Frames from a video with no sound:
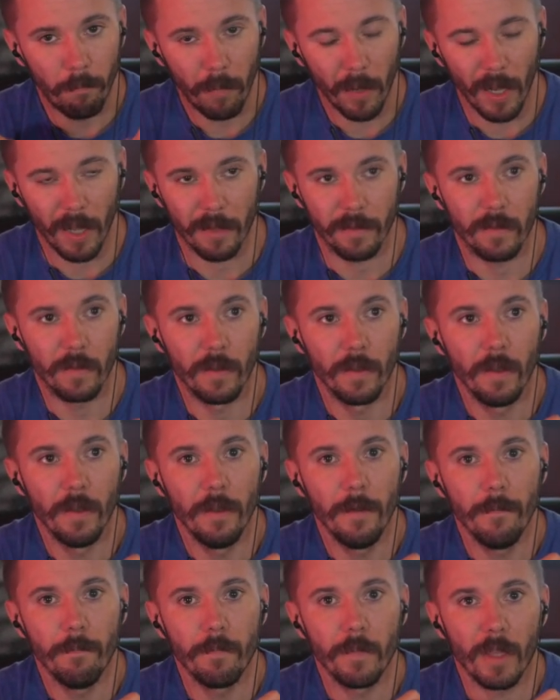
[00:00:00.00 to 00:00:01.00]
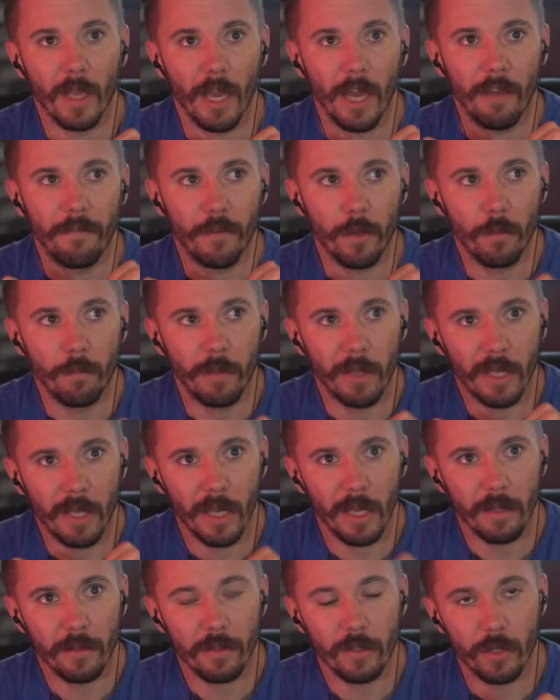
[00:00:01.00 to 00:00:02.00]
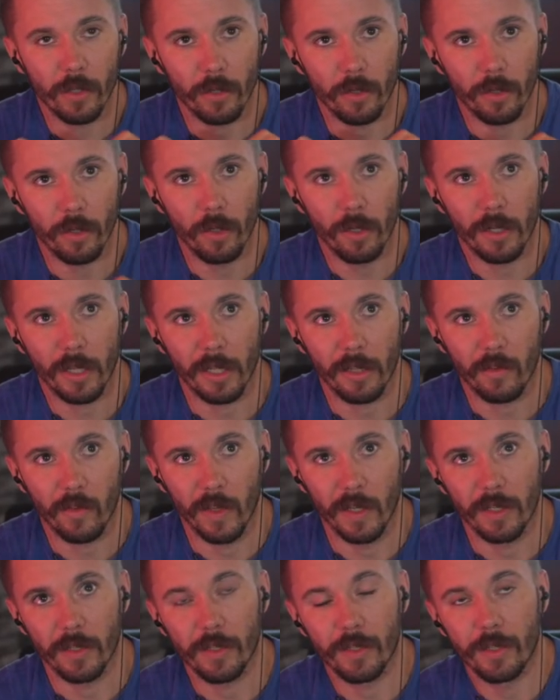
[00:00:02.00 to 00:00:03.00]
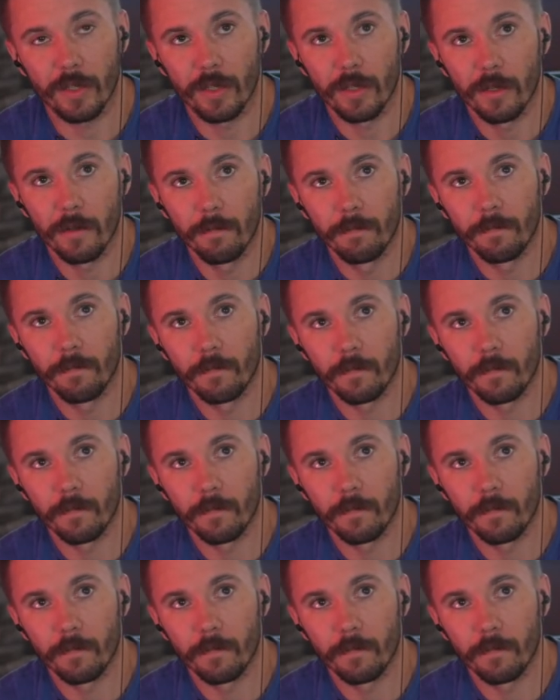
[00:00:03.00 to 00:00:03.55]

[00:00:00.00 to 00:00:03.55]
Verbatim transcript: But if you begin to look at this